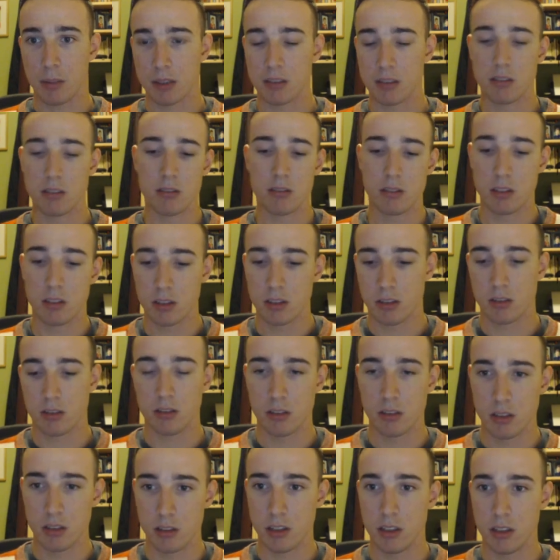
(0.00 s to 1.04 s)
but
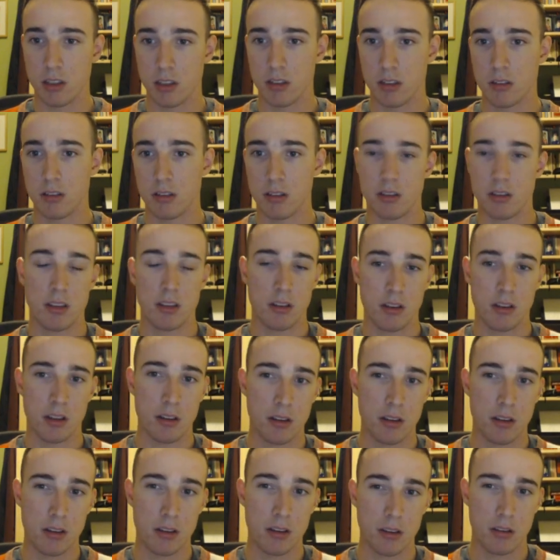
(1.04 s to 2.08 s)

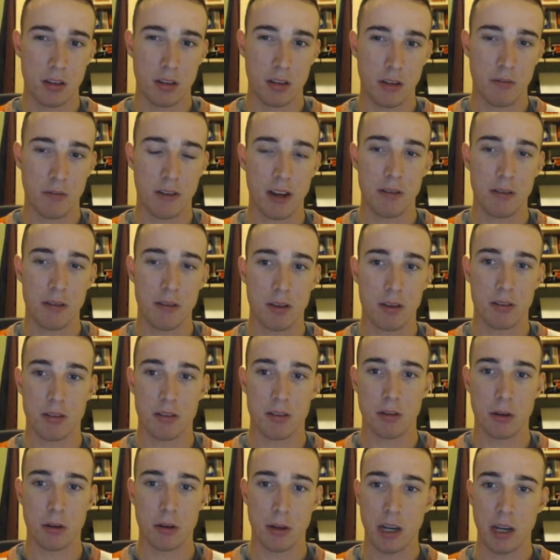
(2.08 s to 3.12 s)
c5
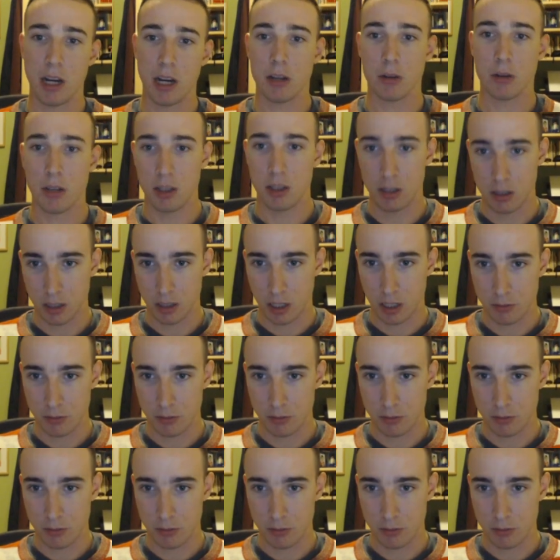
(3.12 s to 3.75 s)
is okay,